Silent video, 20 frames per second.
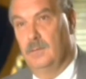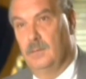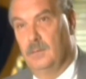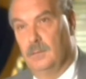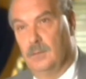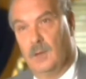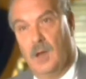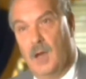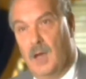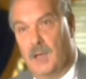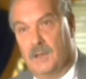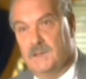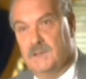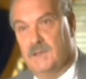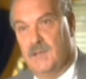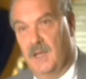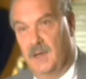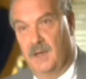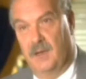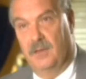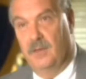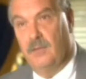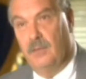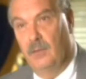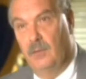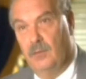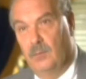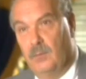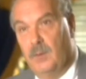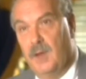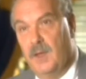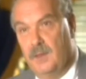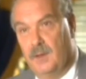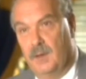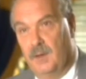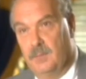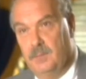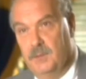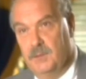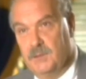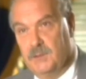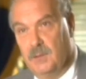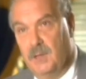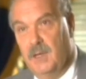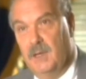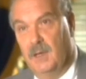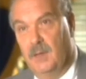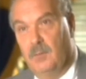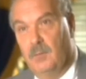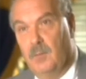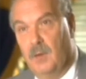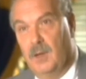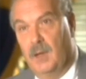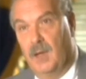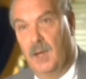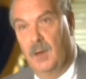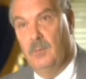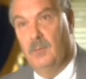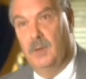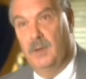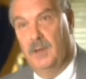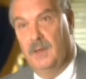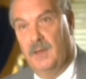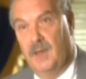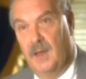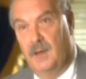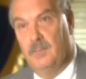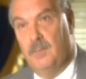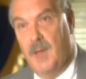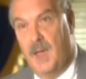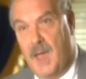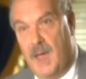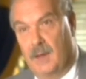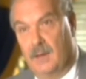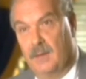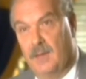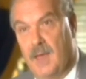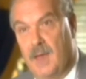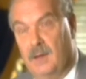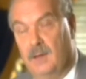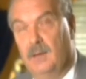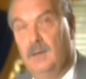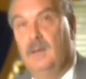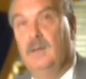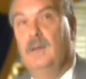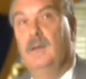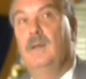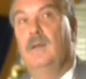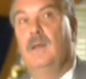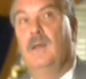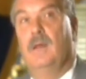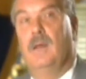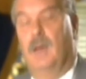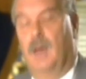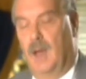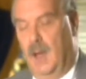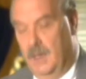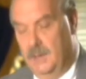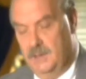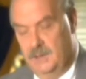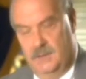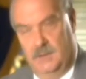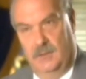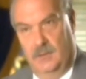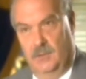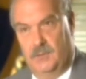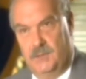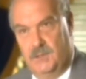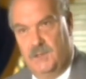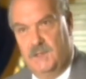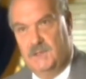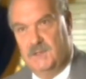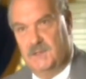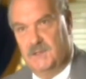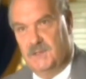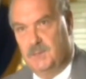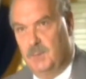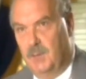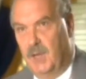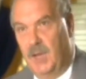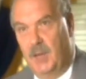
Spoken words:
lost, that I'd thrown away, that I'd betrayed. I wanted that back, I didn't know Jesus, but